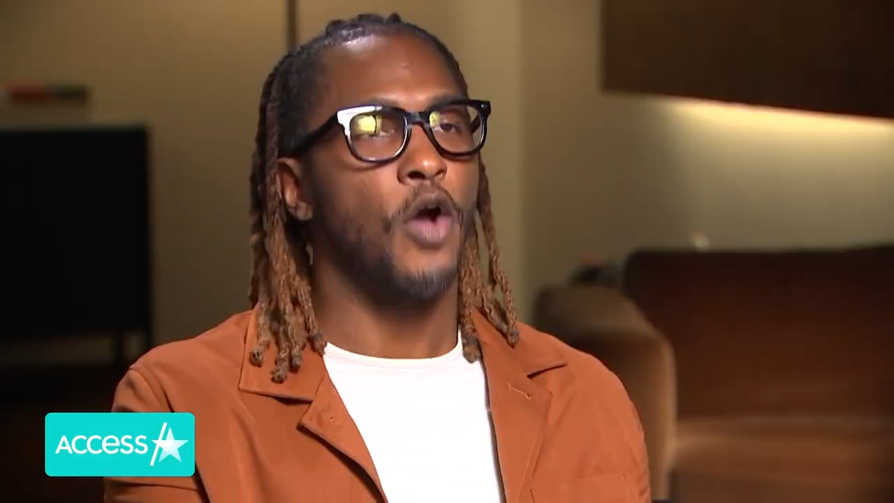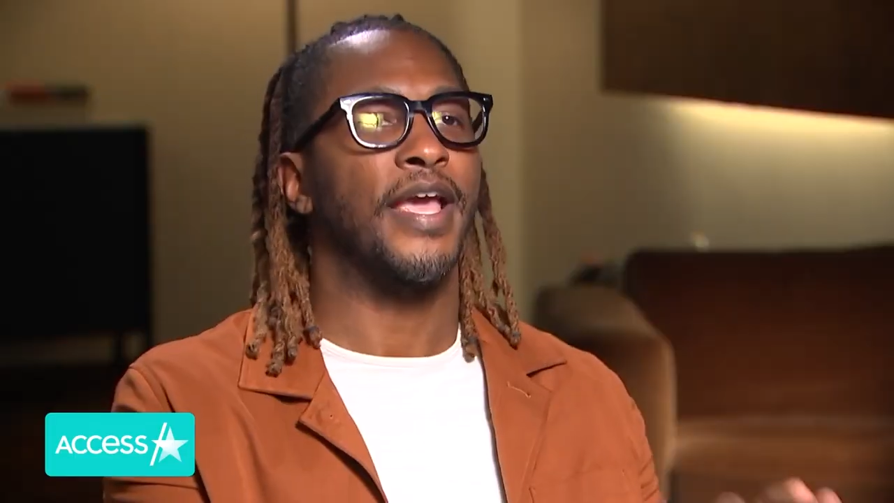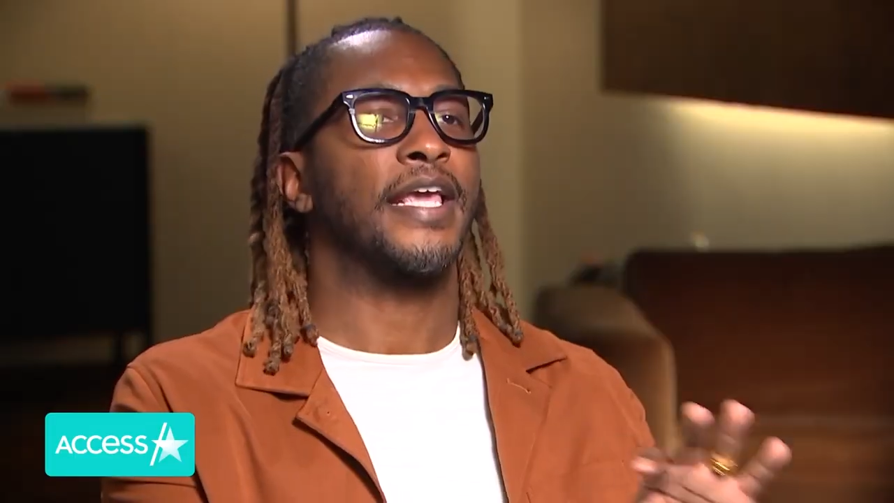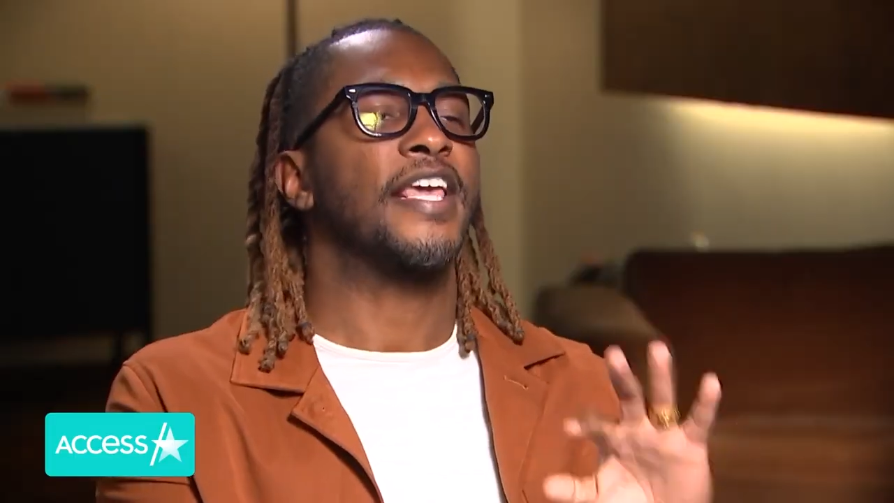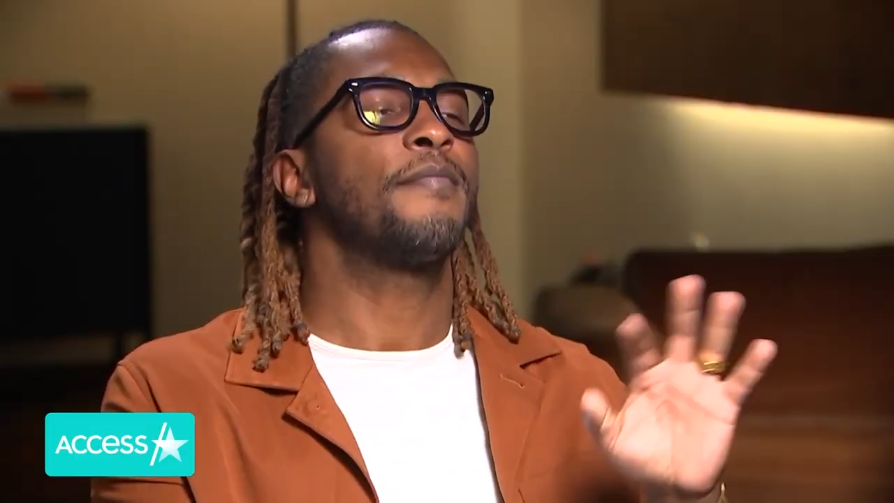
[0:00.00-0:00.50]

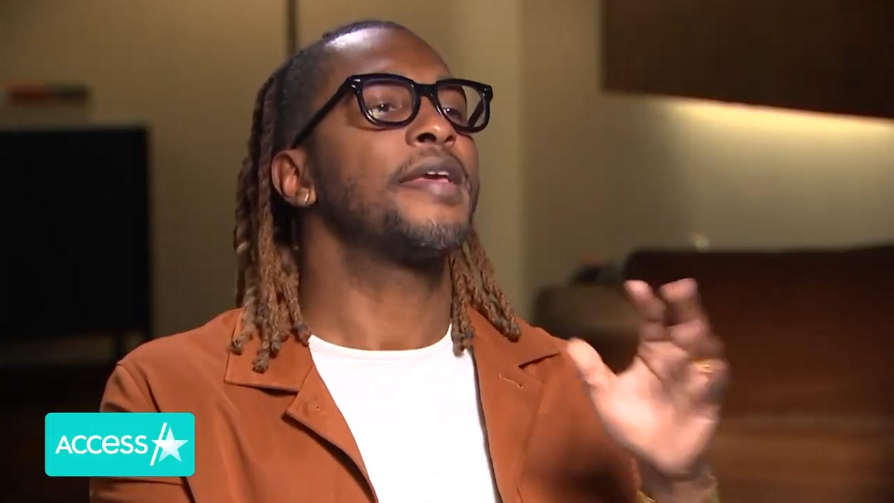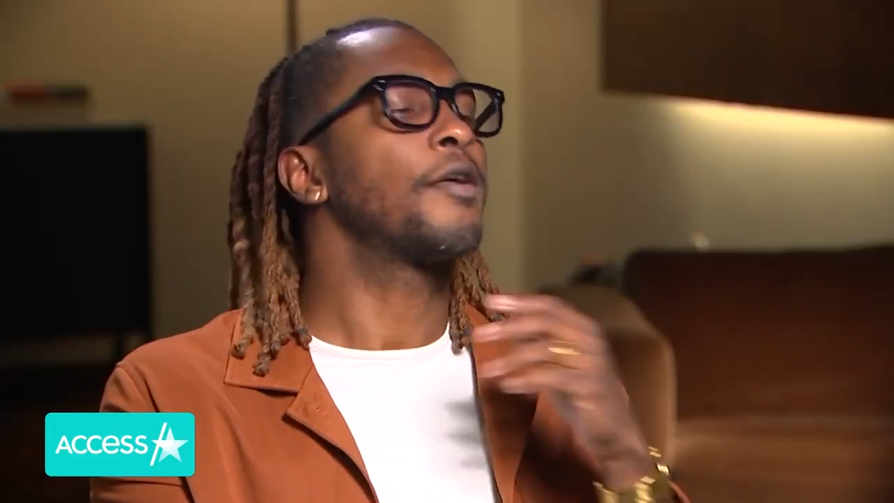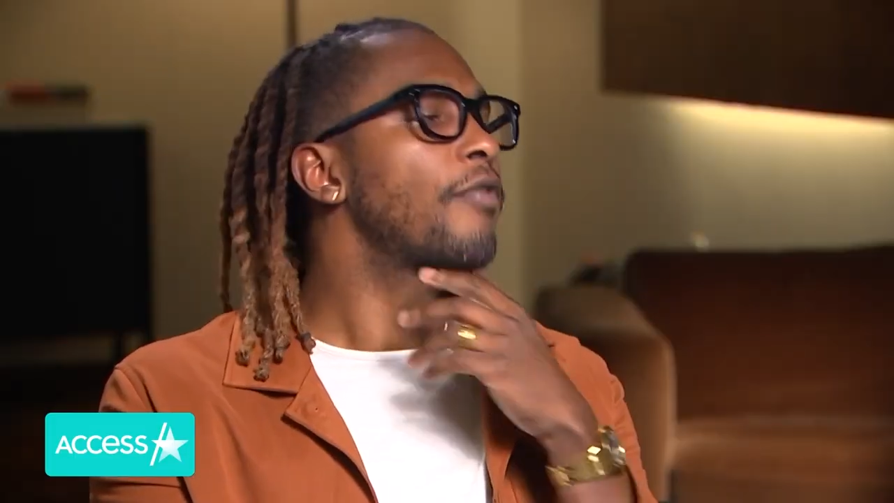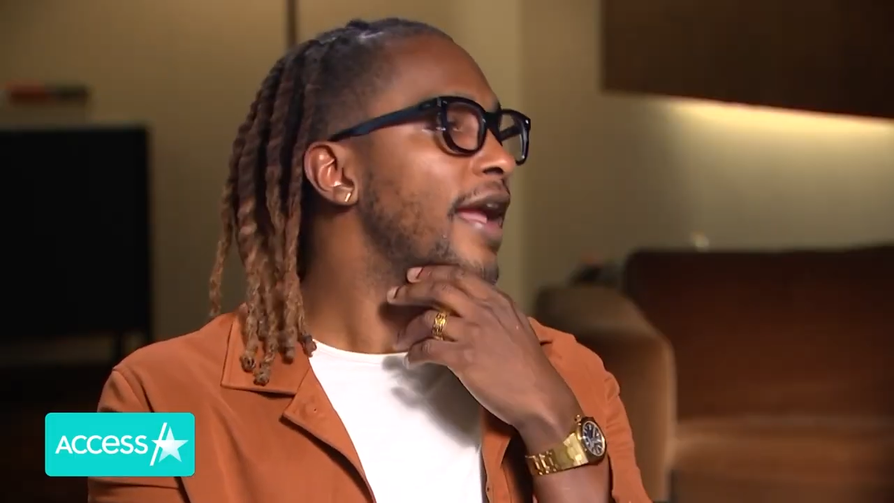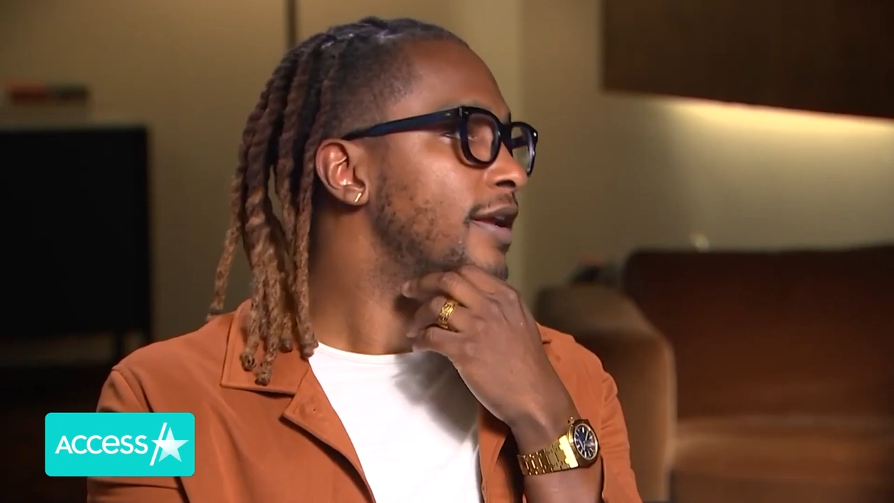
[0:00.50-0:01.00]
Okay, give me
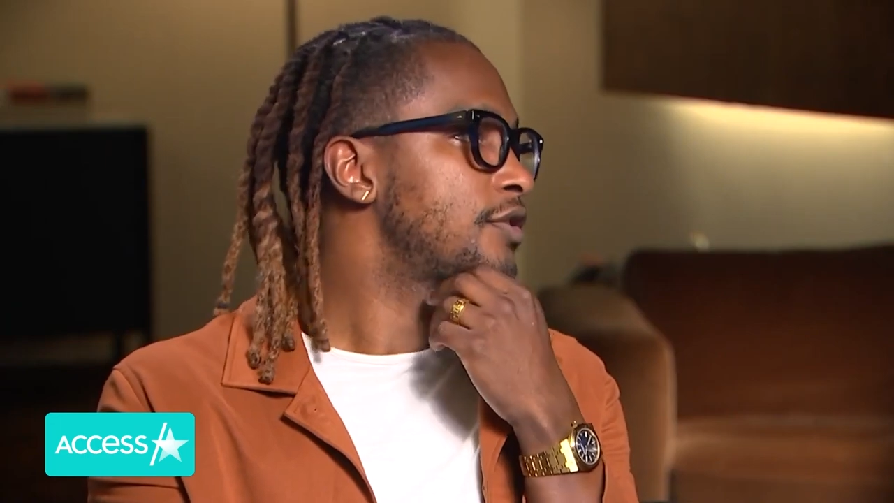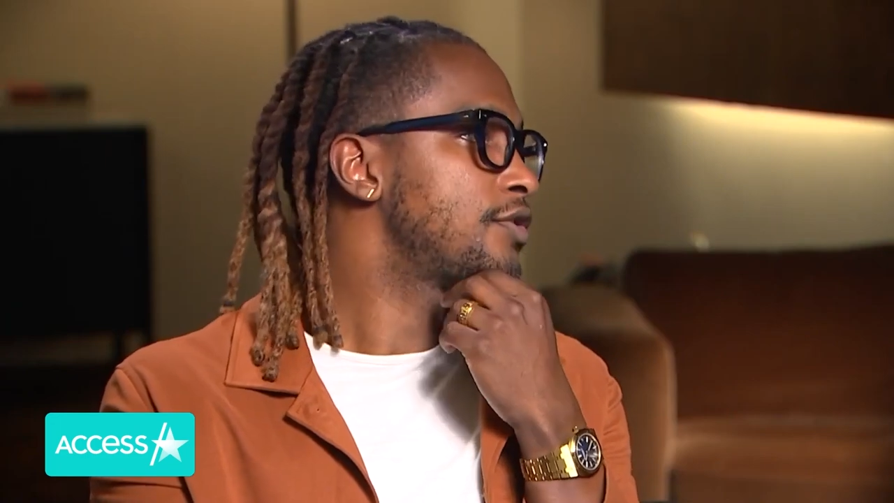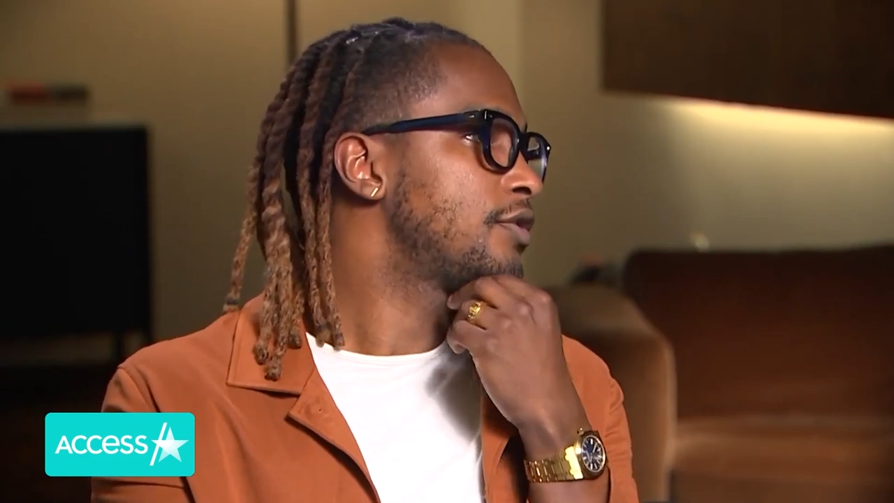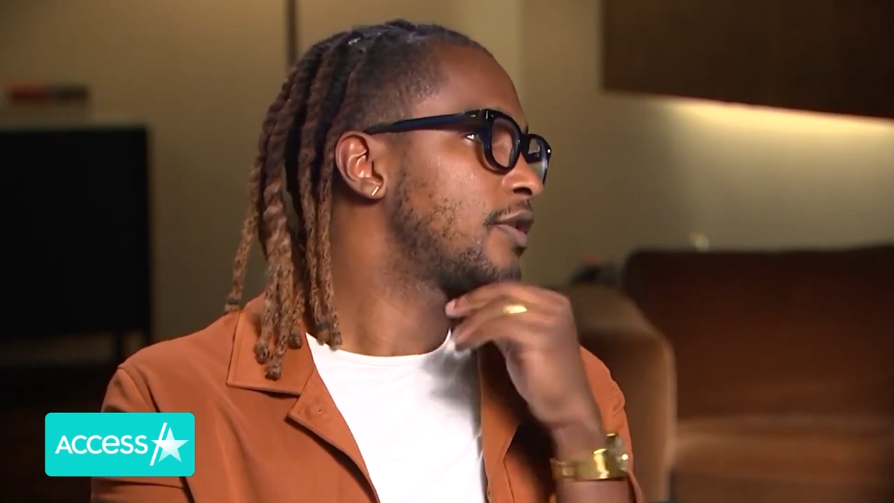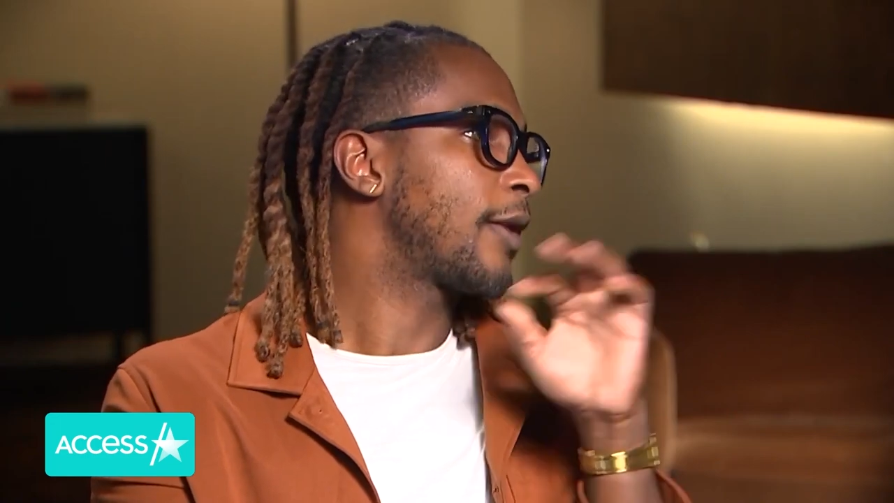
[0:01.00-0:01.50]
a range.